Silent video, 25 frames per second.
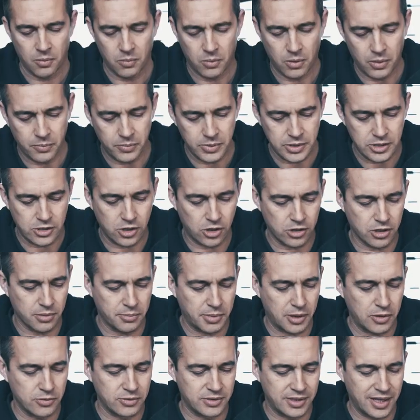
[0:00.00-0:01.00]
When we talk
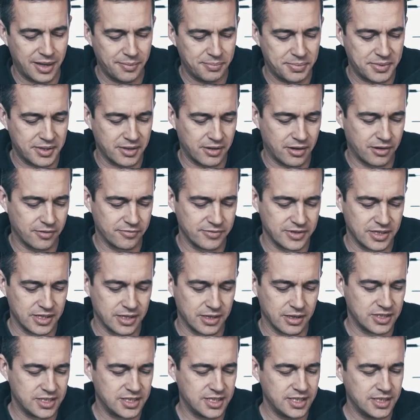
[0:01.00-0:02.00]
about depth of
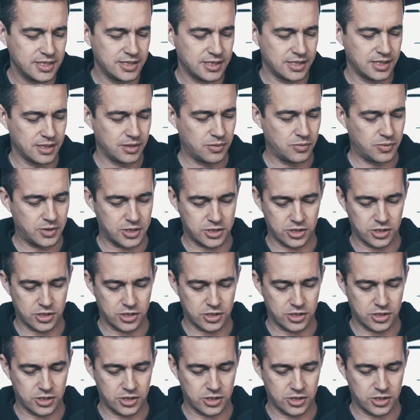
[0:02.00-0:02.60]
the seat, we're